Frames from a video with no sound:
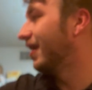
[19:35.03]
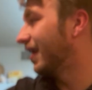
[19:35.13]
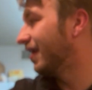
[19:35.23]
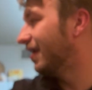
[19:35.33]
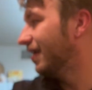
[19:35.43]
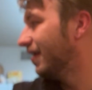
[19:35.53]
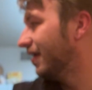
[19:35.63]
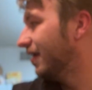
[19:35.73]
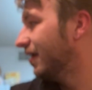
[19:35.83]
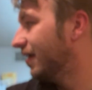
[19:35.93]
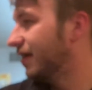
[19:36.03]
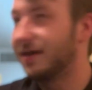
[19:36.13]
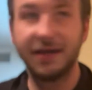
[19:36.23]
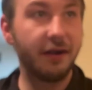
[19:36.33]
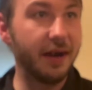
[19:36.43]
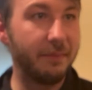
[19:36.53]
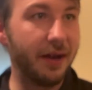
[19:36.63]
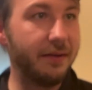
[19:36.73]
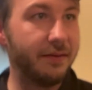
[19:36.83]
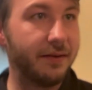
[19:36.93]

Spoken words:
now. Go get it, bud.